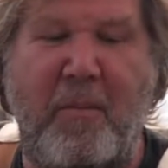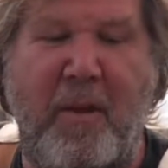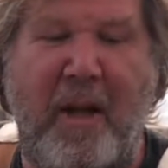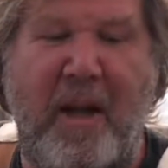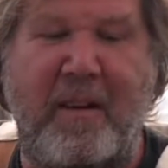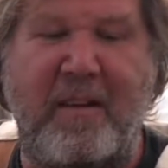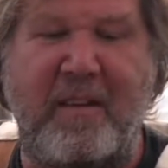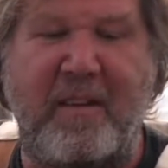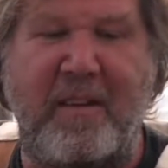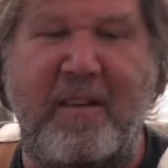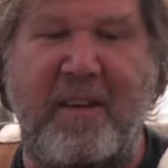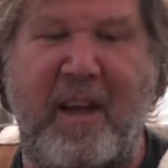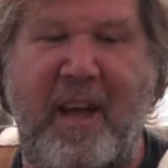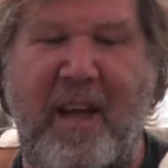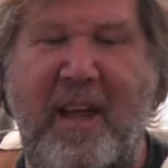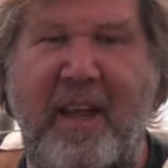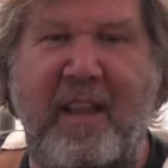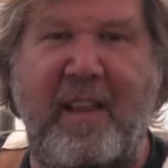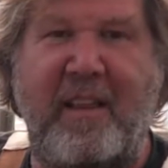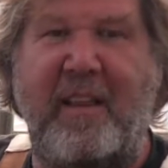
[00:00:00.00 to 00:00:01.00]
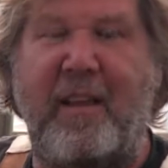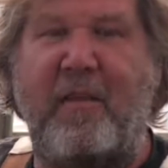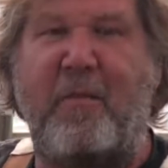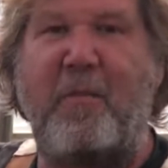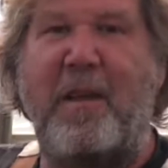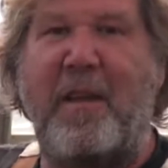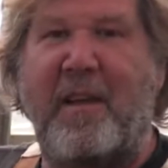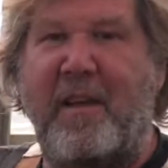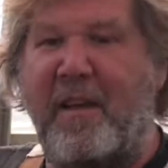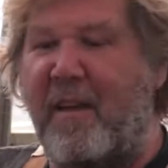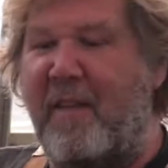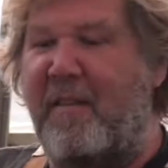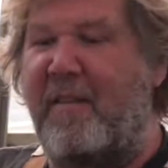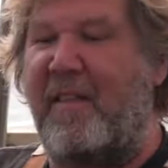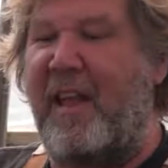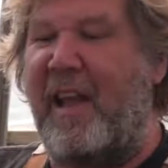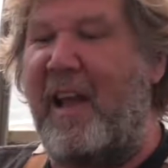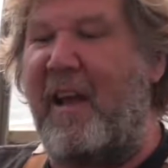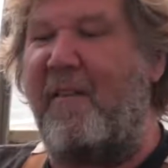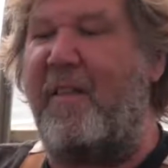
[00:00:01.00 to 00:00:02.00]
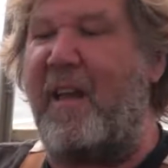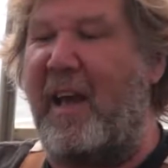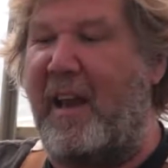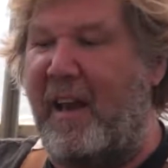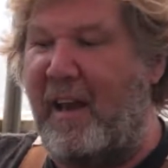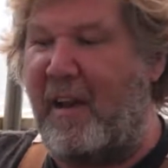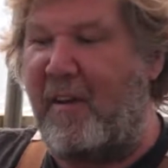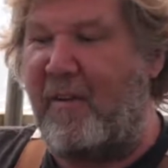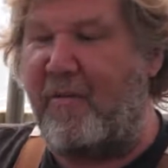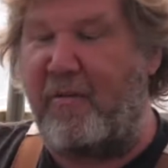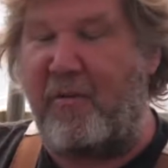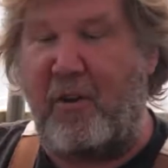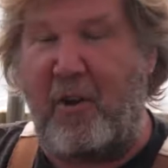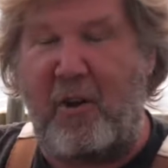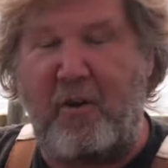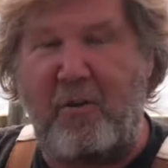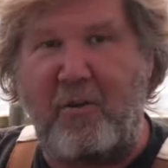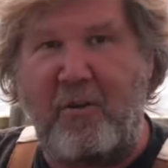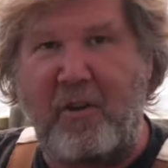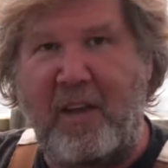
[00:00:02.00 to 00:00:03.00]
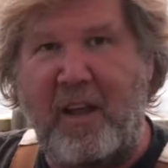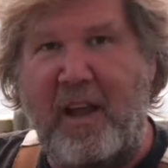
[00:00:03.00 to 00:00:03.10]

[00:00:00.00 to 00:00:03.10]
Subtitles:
blocks are nice is because they have that airflow